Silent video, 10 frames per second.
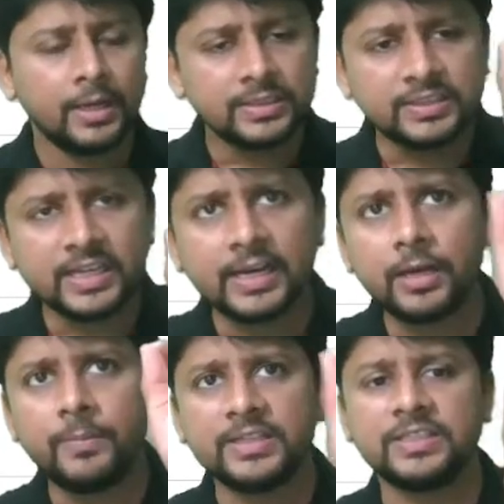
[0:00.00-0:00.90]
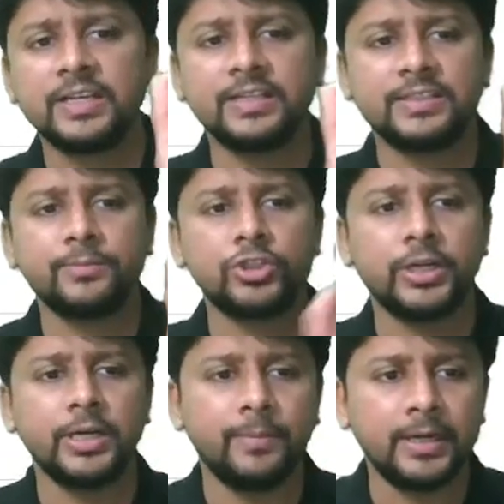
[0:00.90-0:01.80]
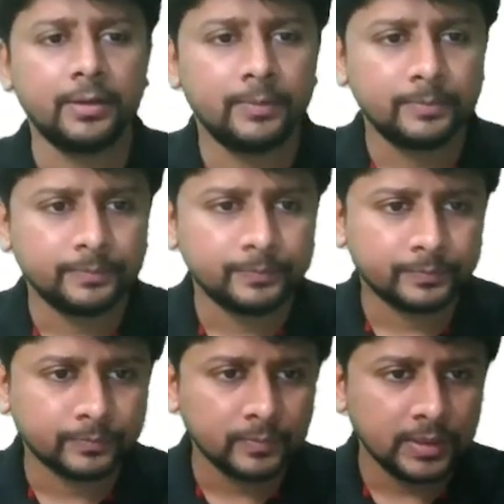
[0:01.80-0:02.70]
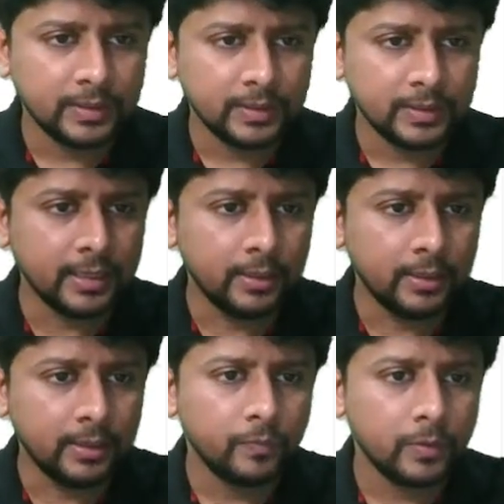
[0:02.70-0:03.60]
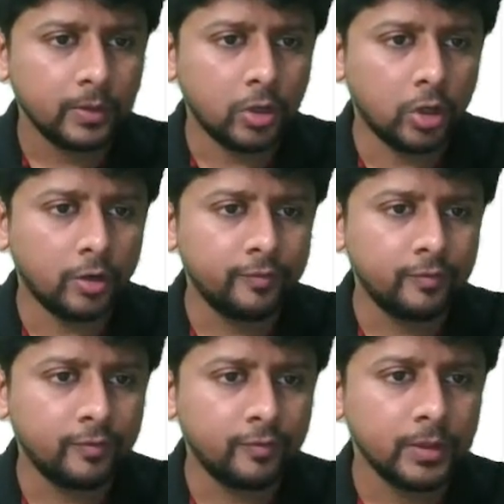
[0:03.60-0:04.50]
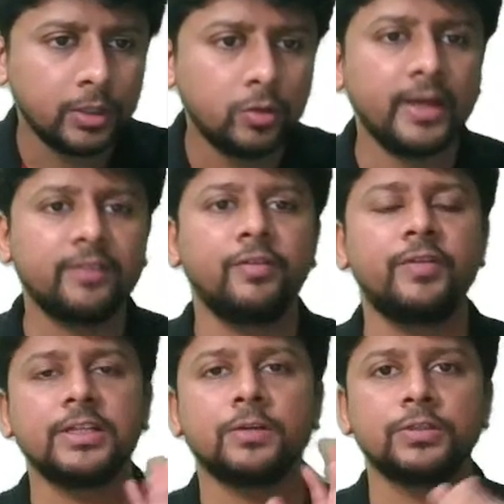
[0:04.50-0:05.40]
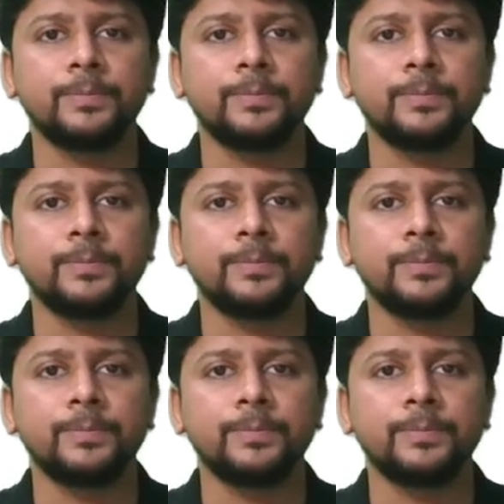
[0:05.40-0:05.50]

Single basic exemption limit, single, of 2,50,000.